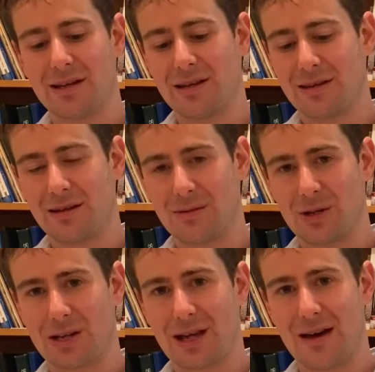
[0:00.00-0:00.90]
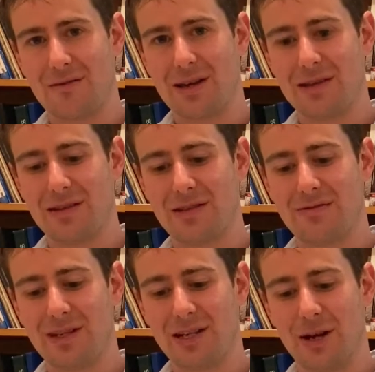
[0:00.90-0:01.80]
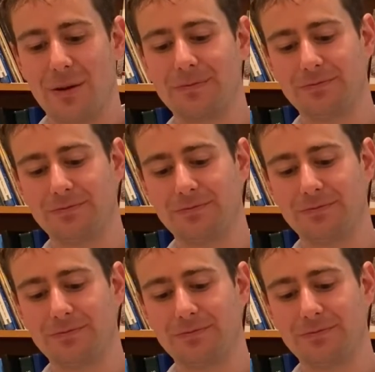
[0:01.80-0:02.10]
that I'm going to cover in this video.